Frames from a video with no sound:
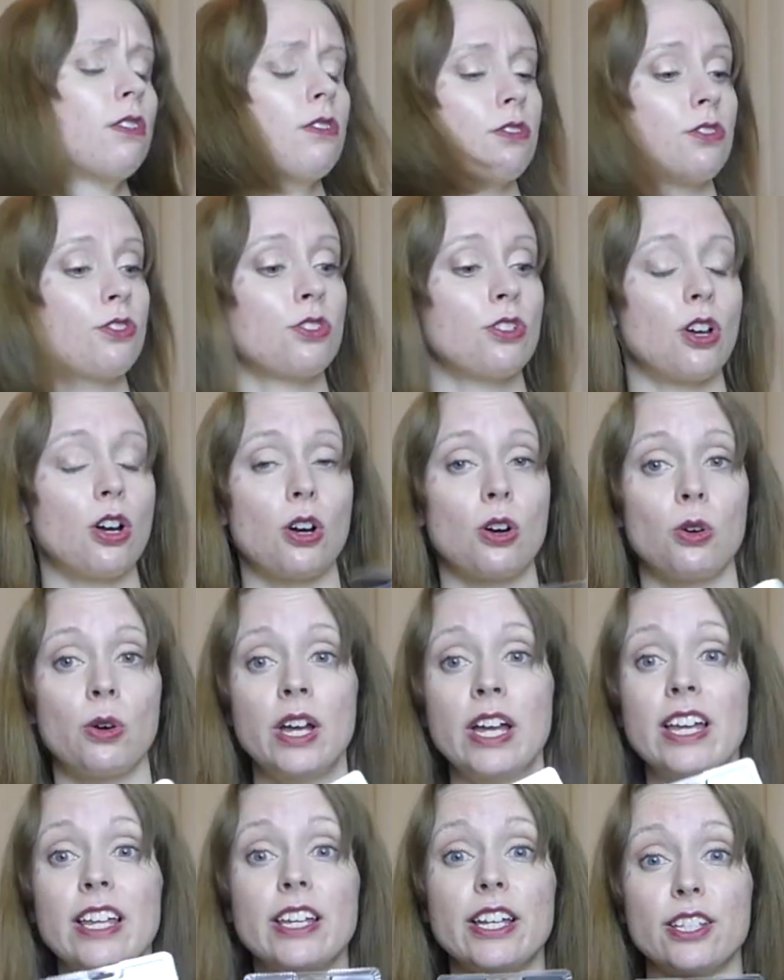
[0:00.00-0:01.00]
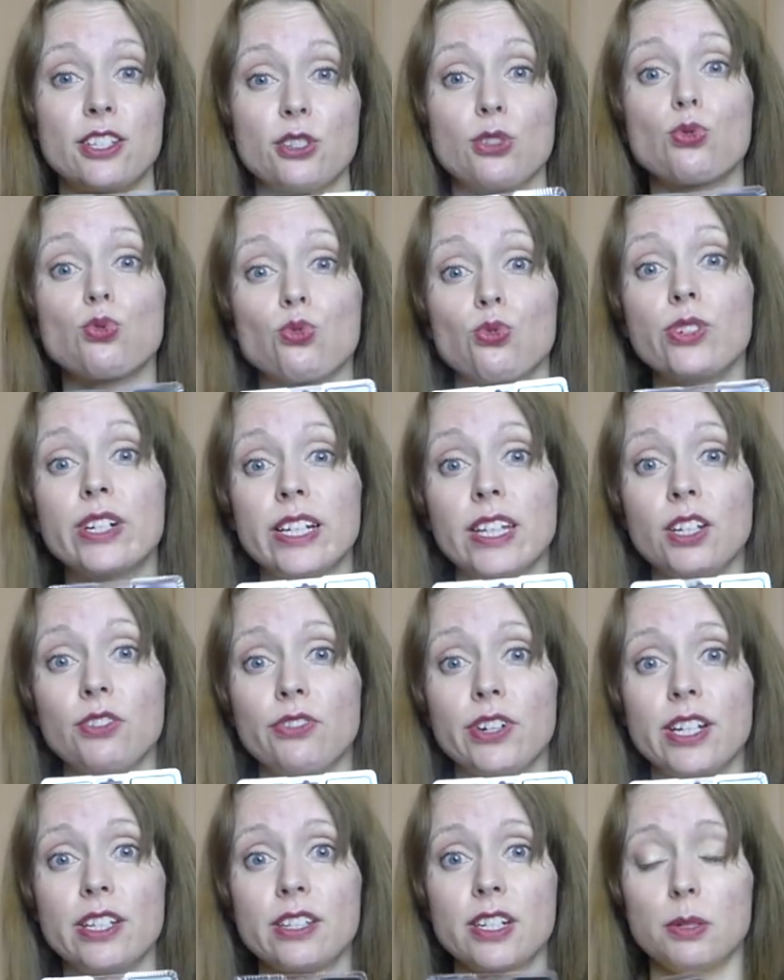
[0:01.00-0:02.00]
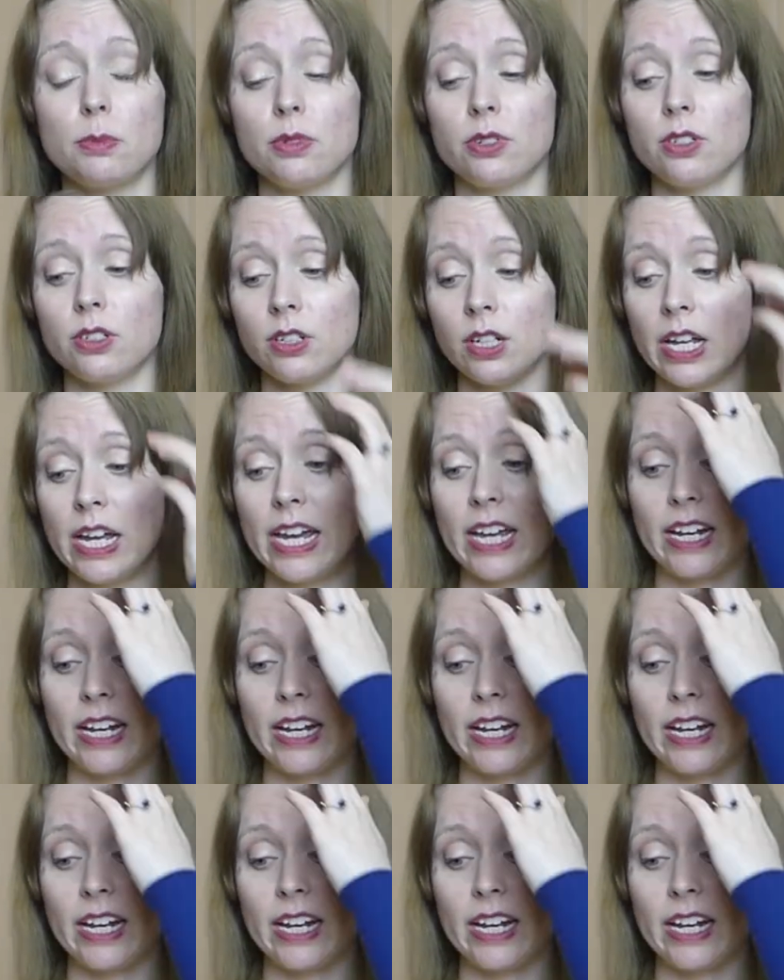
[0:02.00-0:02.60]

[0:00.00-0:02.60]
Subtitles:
So this is really reasonable.